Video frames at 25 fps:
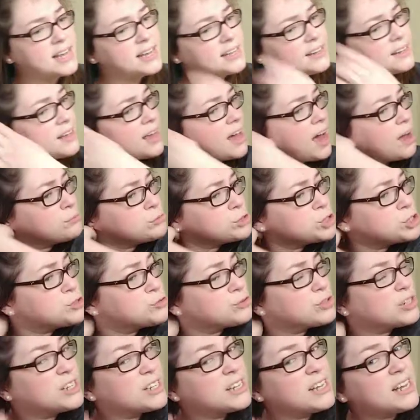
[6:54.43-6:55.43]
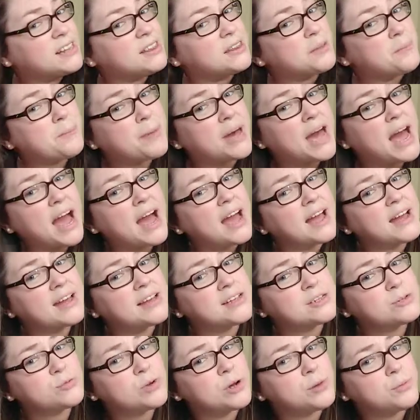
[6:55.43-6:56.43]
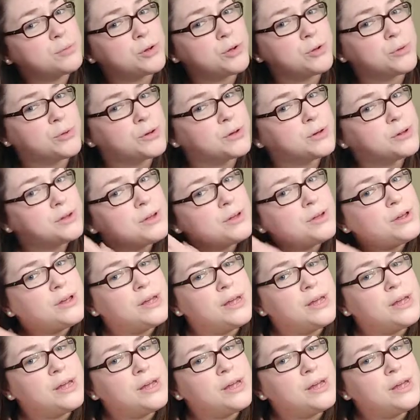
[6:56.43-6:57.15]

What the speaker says: and I'm just really getting the back is what I'm doing.